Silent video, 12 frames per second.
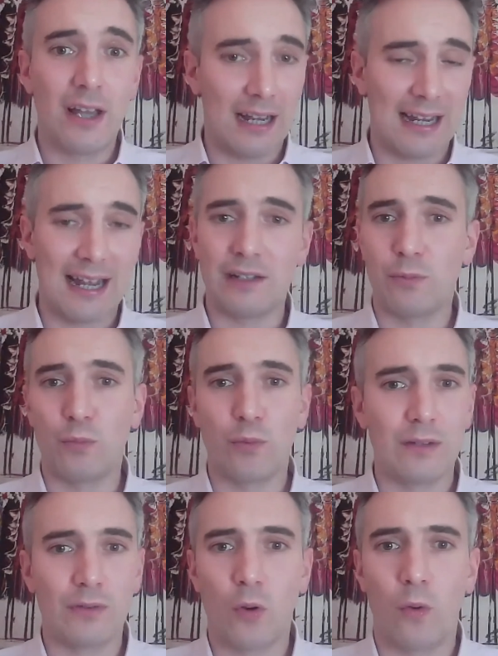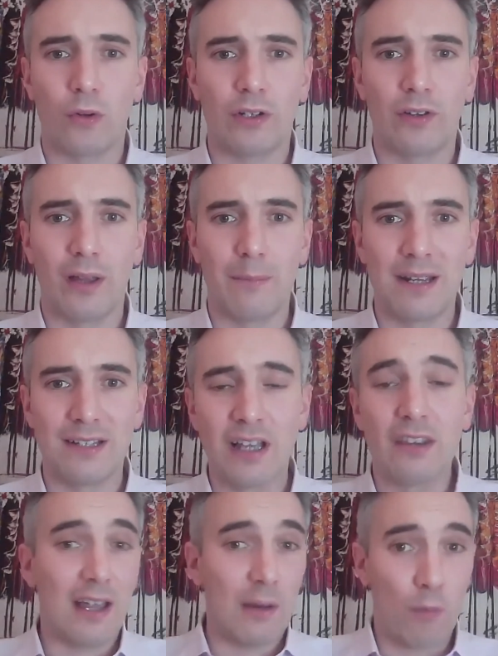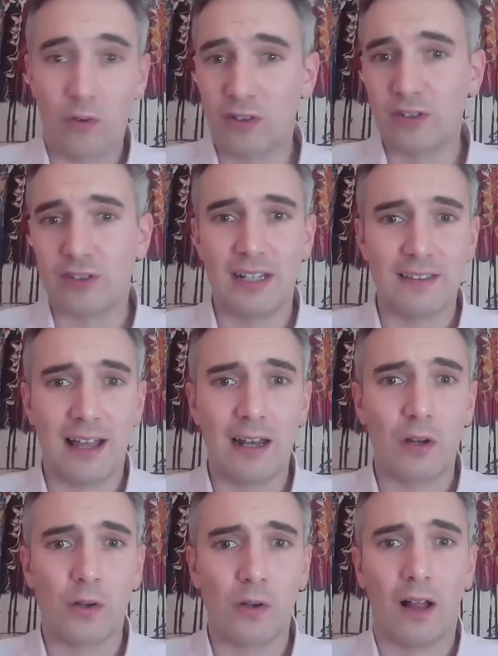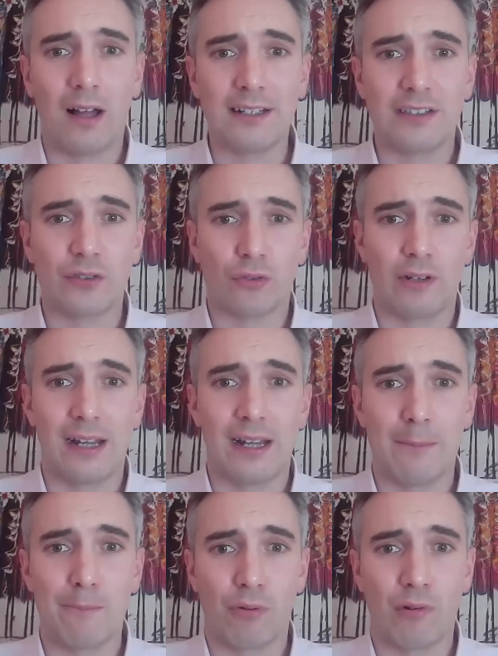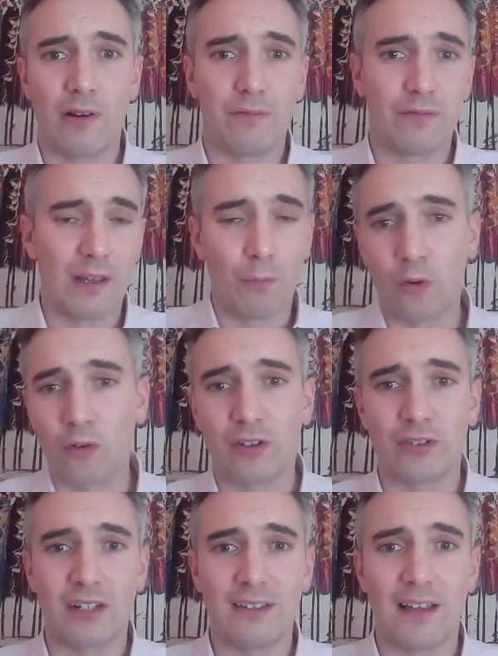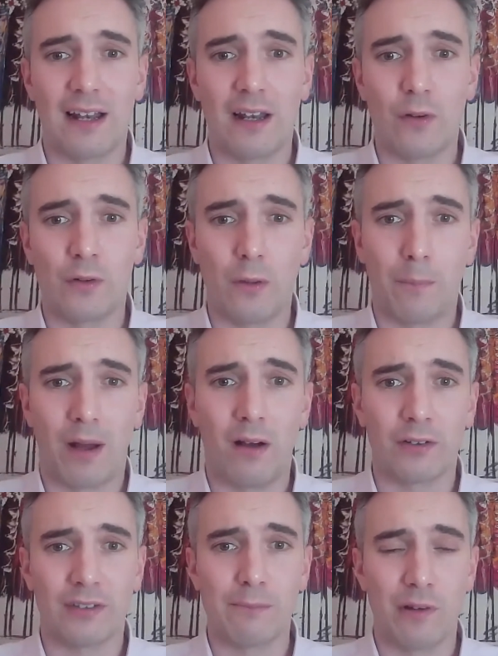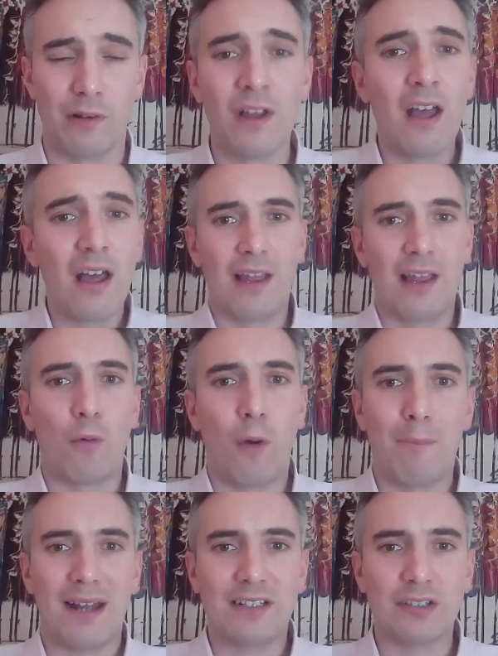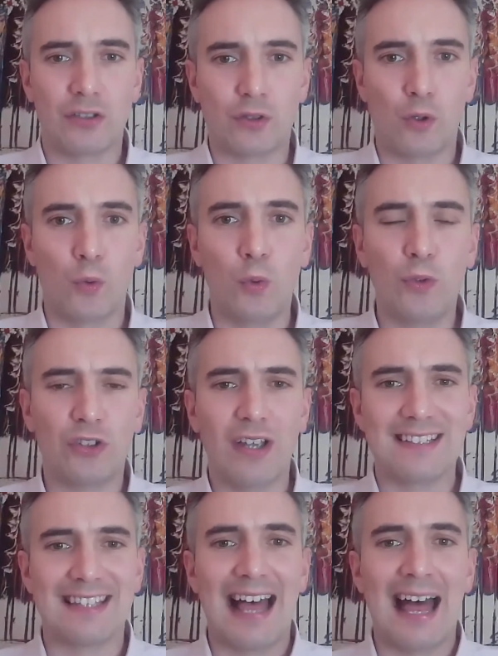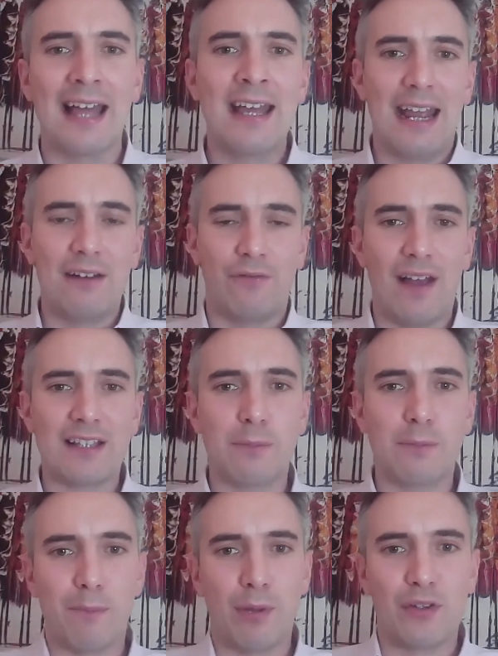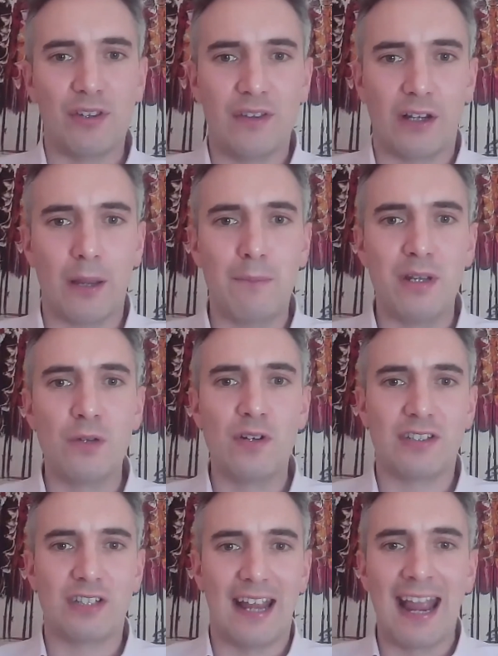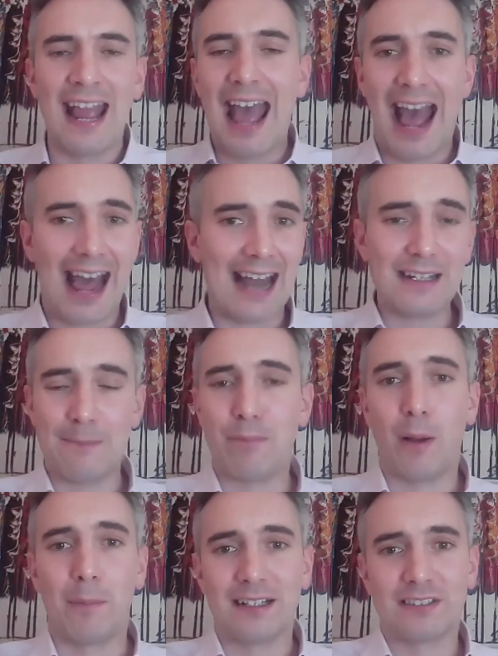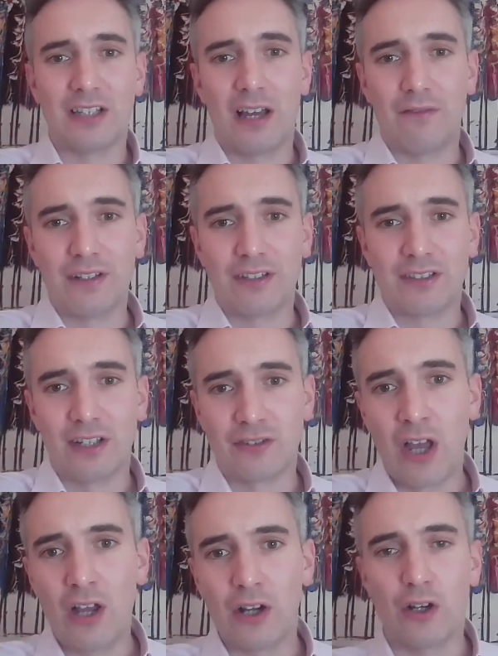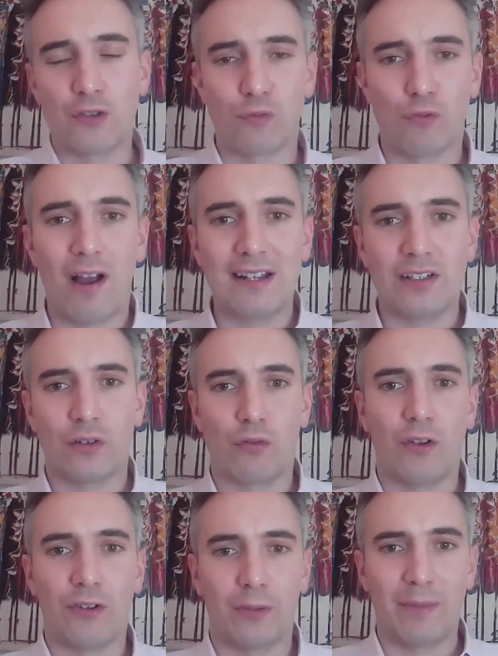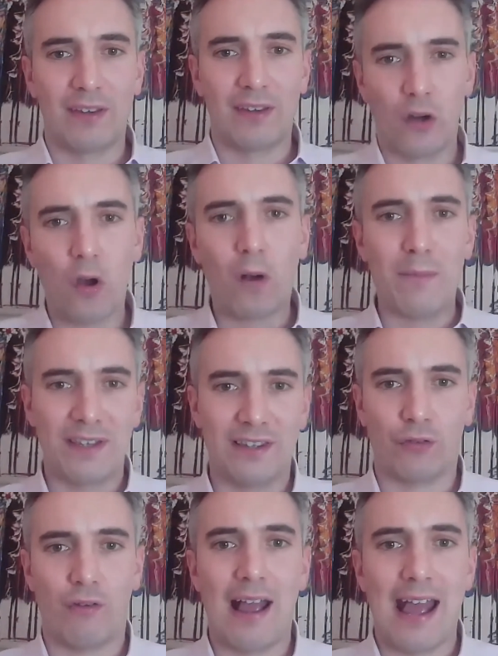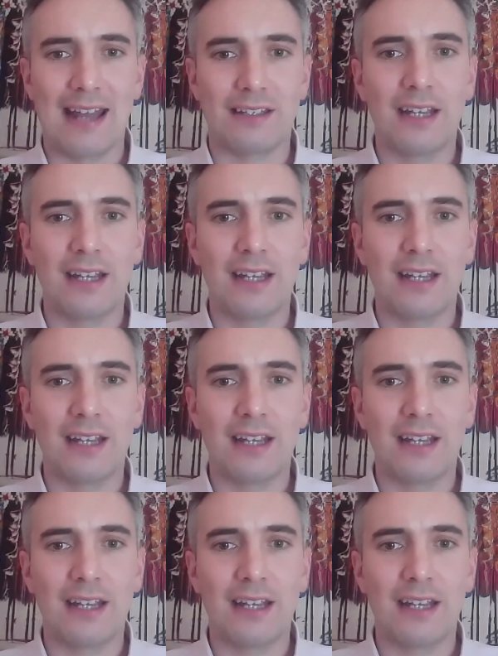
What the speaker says: again, when you talk to them, is they want to see their local high street improve. They want to see their local parks improve. They want better schools. So it's that investment both in the community and in public services goes right across them. And the common thread